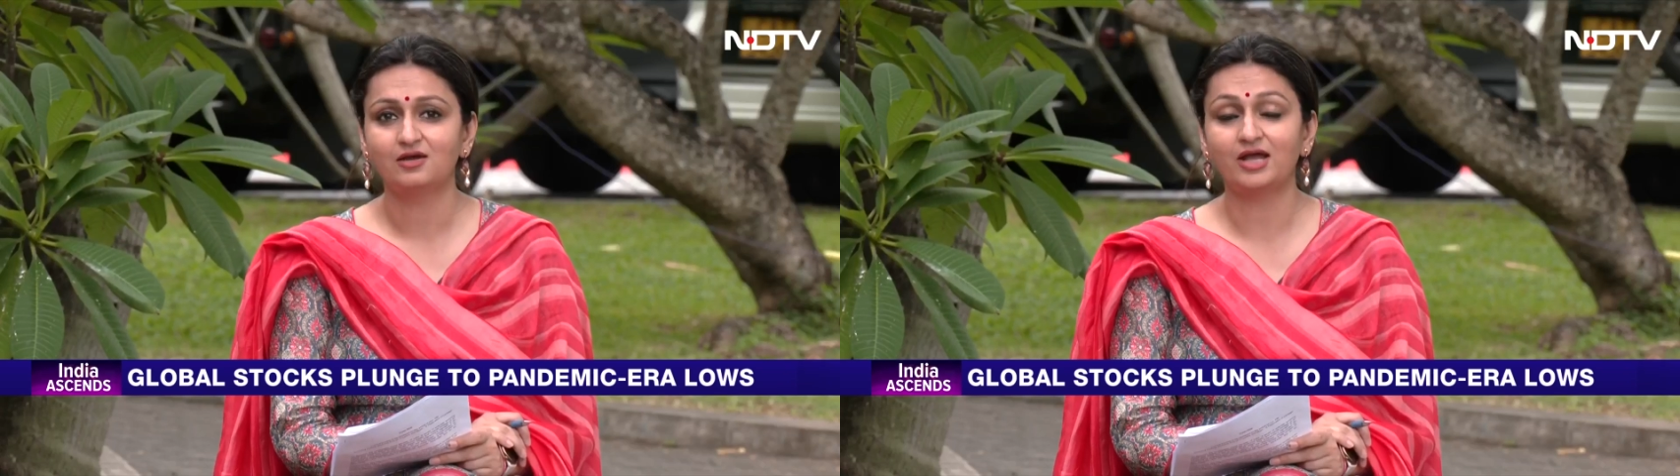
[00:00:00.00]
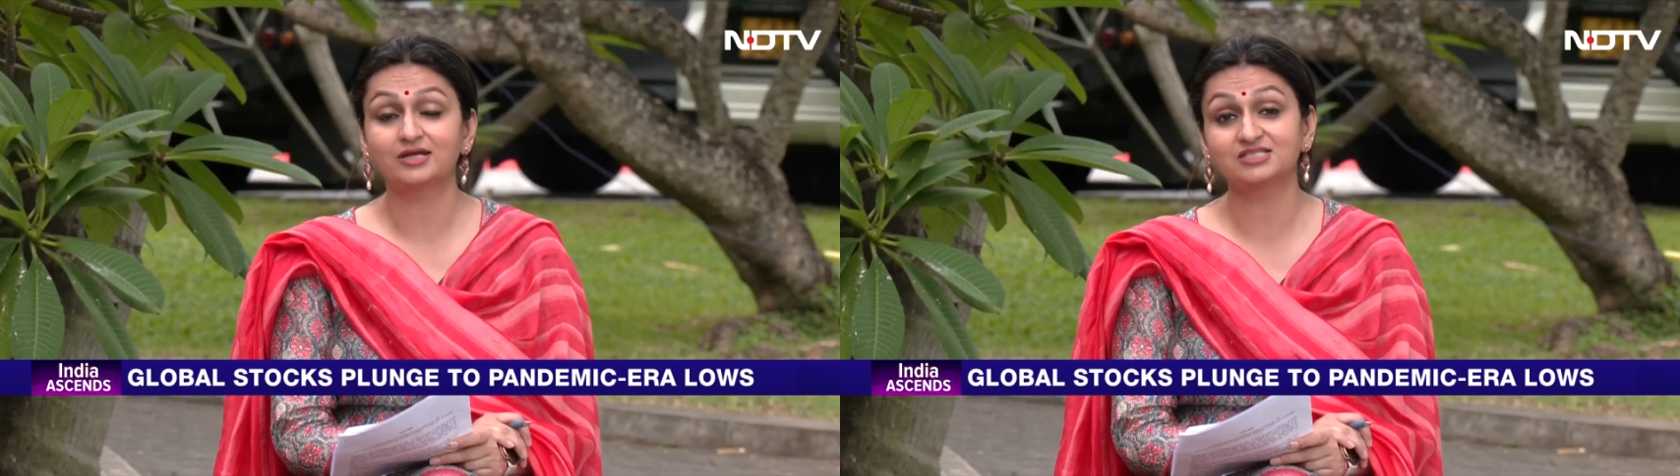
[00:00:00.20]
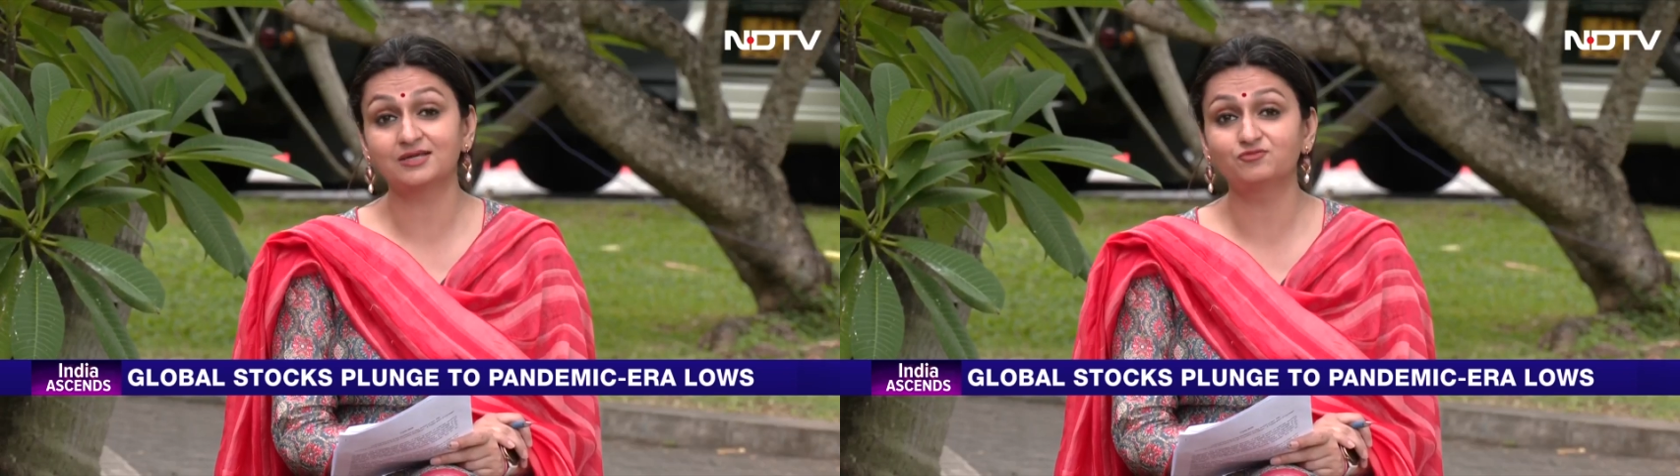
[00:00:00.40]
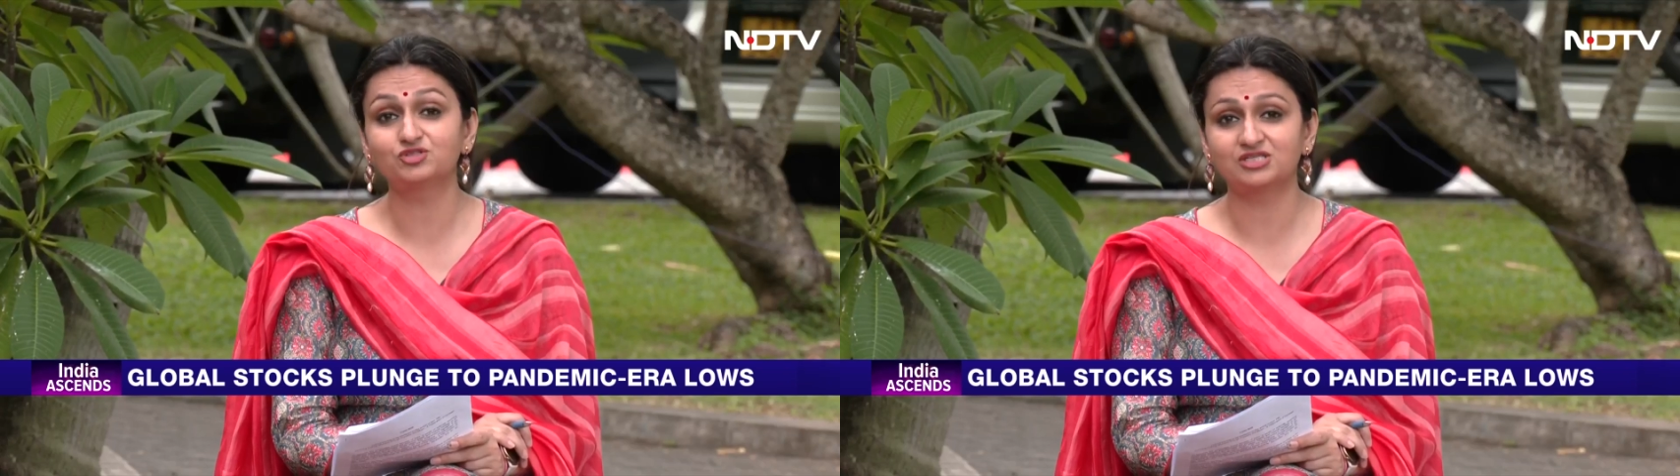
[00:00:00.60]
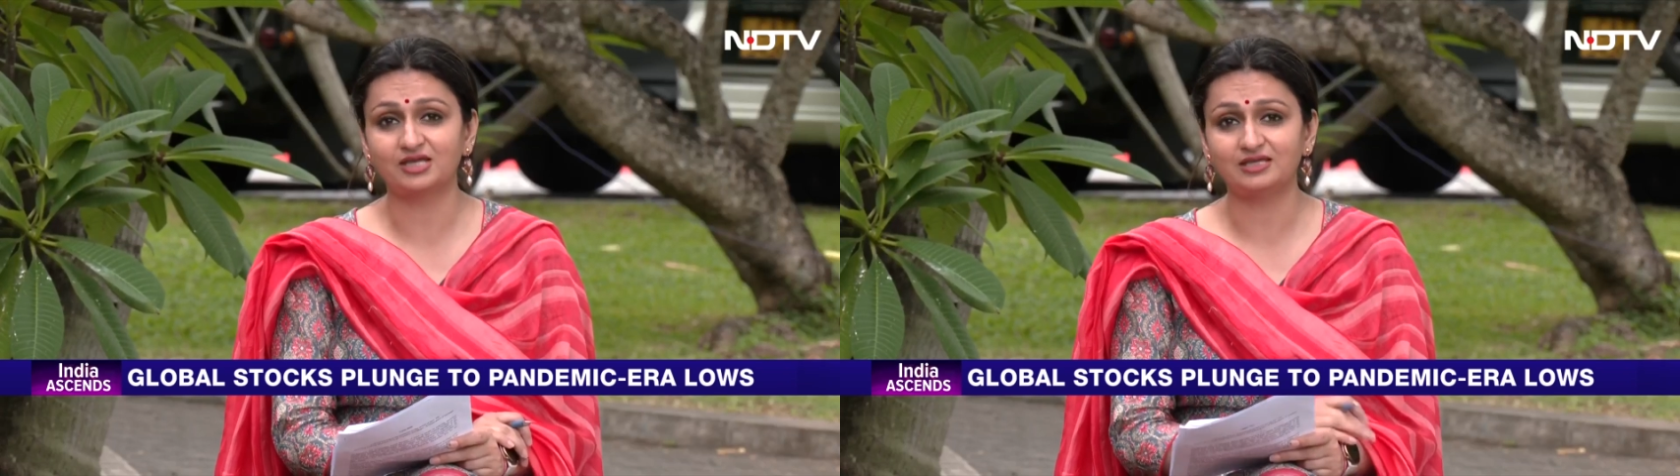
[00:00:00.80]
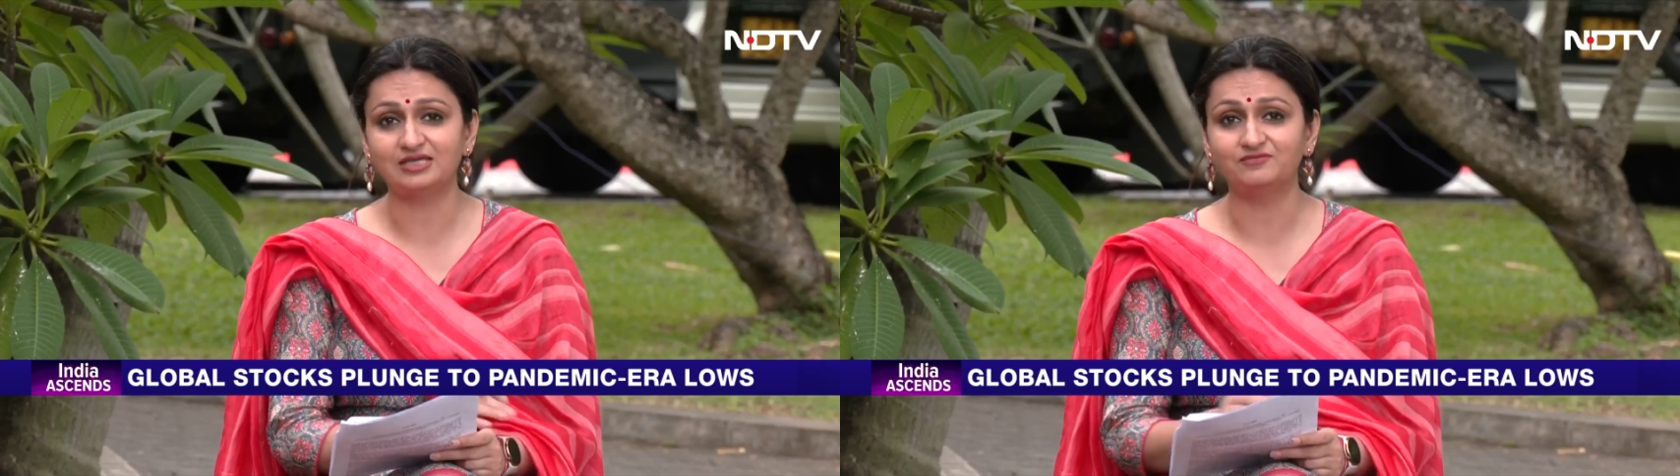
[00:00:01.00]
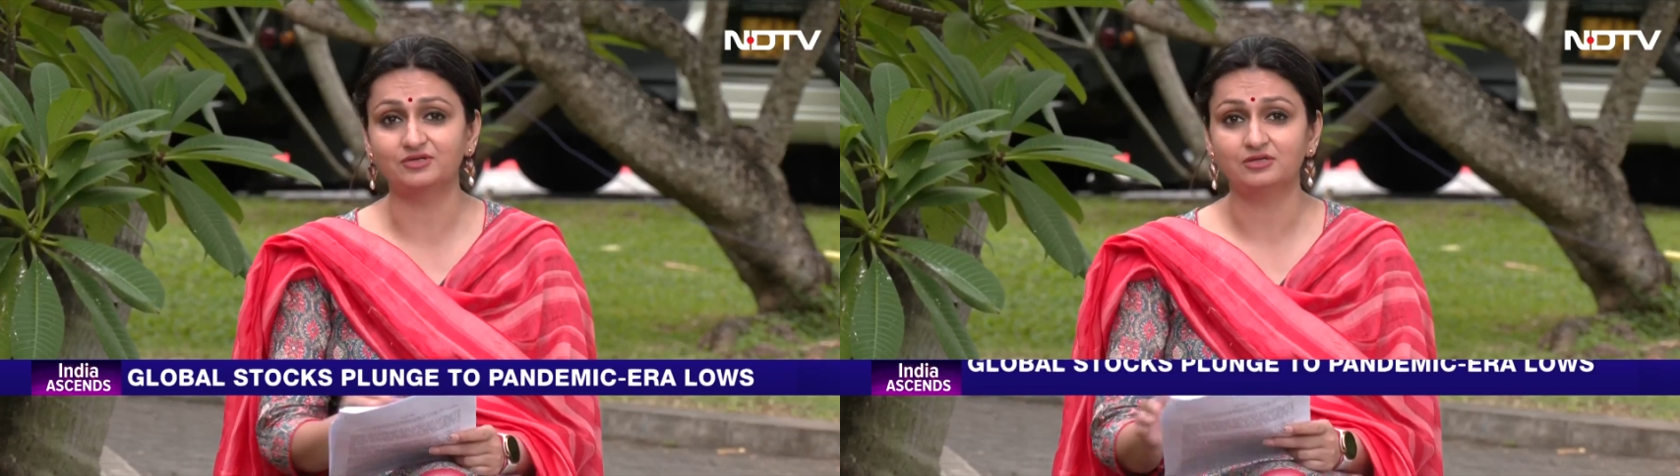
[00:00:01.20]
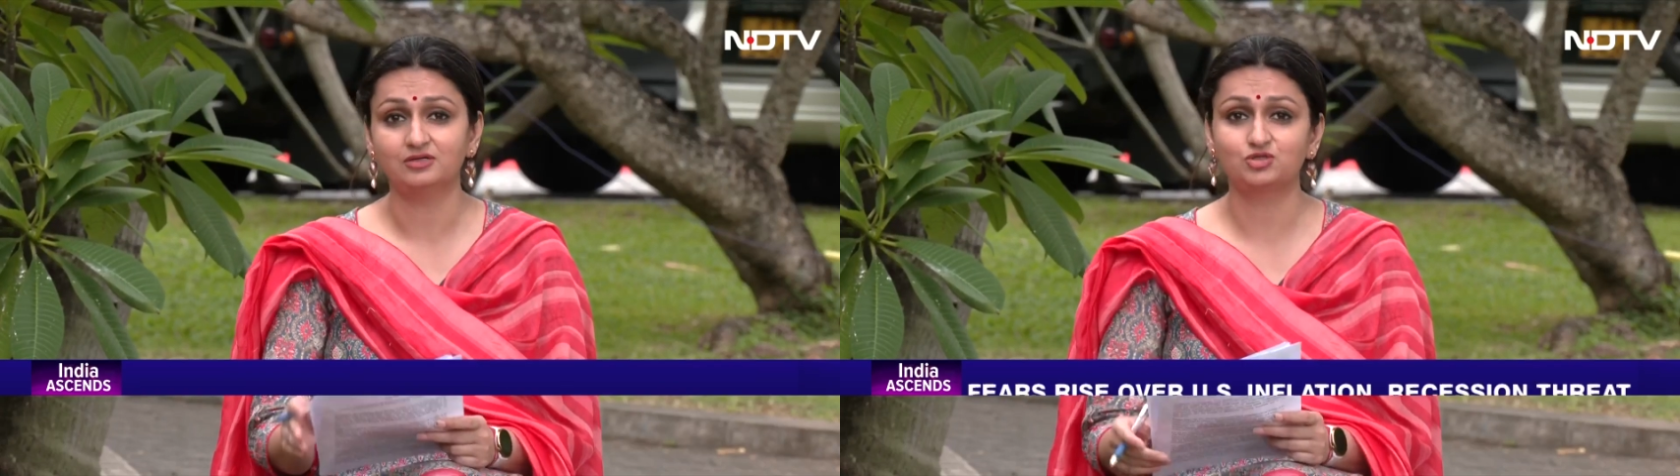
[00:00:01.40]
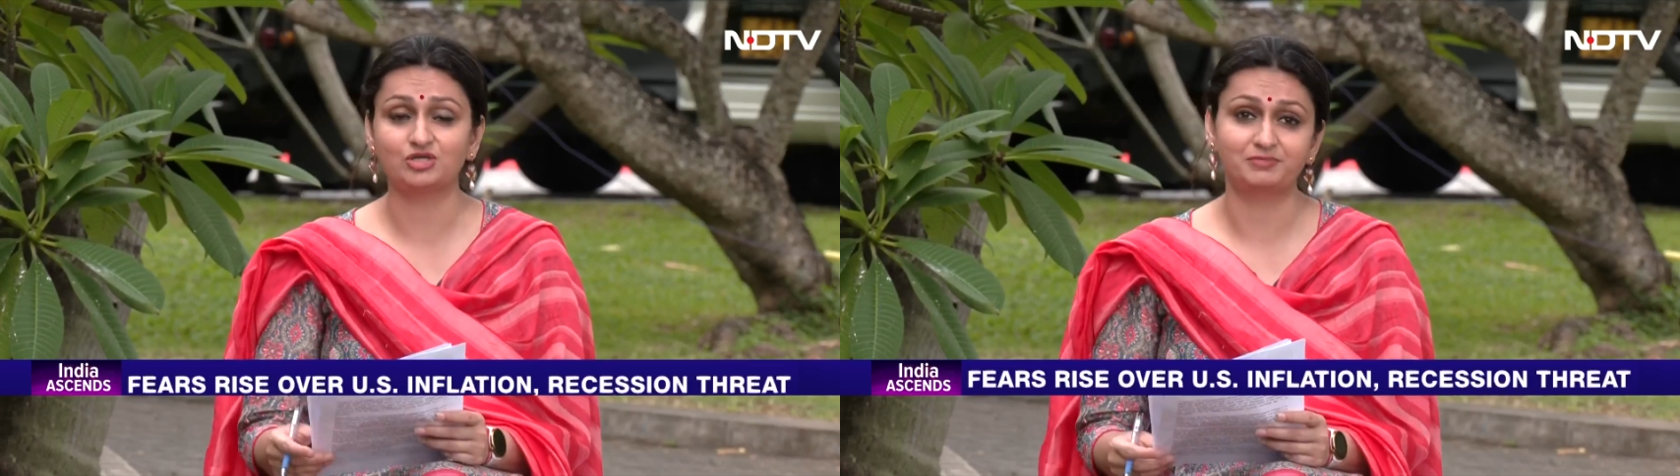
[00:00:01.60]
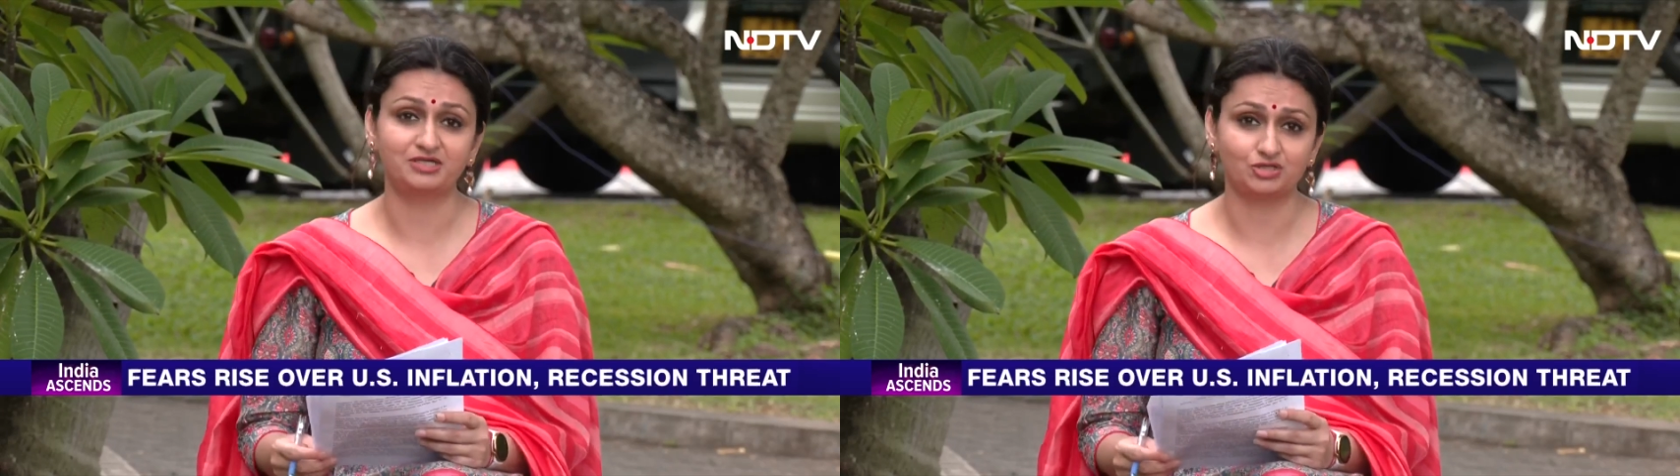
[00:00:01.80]
and some would say even
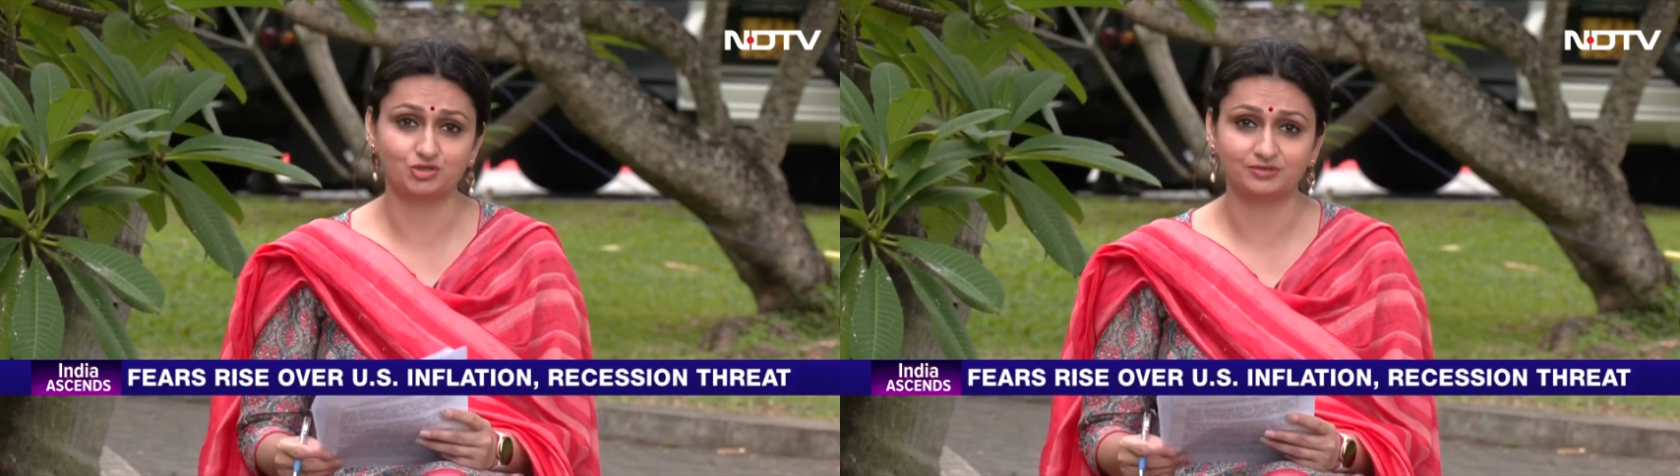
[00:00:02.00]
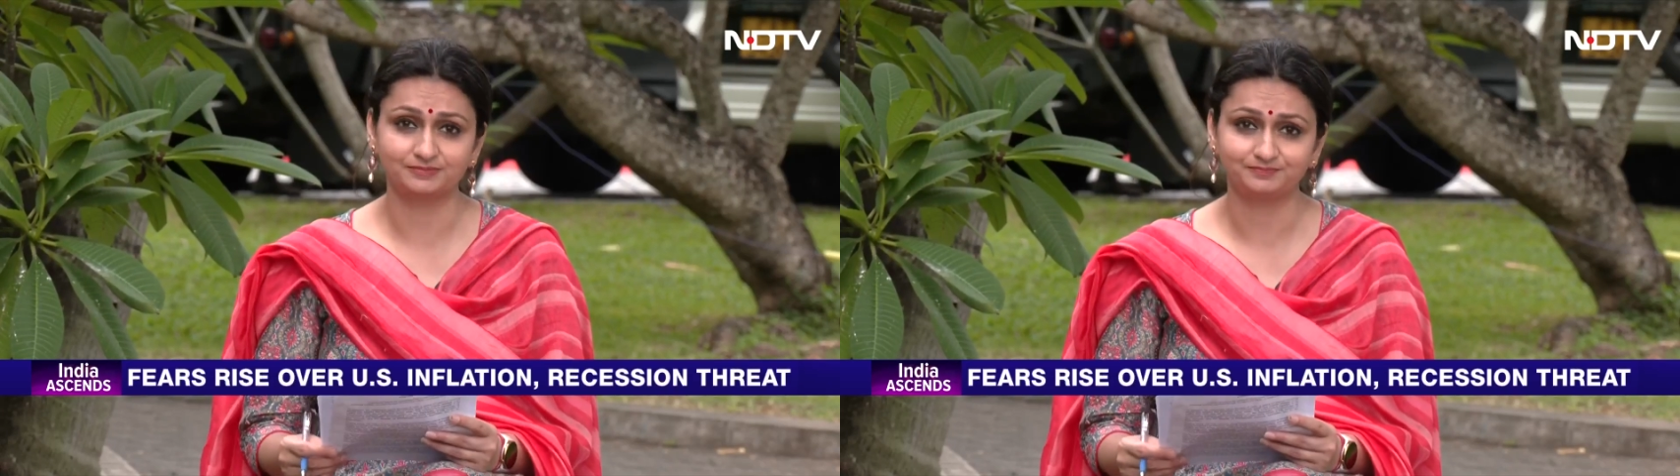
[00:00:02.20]
trepidation.